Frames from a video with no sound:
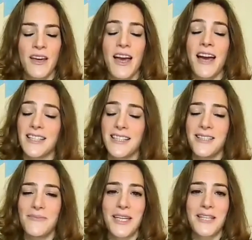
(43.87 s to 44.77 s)
and
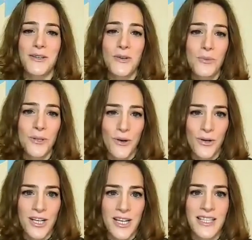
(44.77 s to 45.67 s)
he is a Nobel
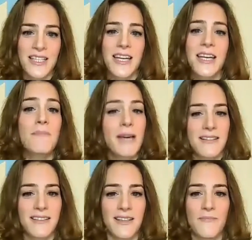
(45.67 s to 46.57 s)
laureate in
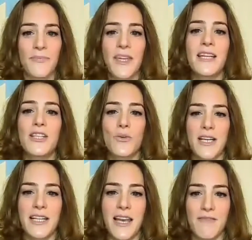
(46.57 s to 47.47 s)
medicine in
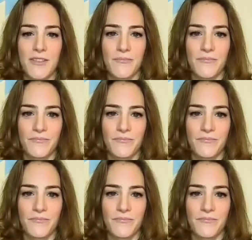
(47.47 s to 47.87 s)
2011.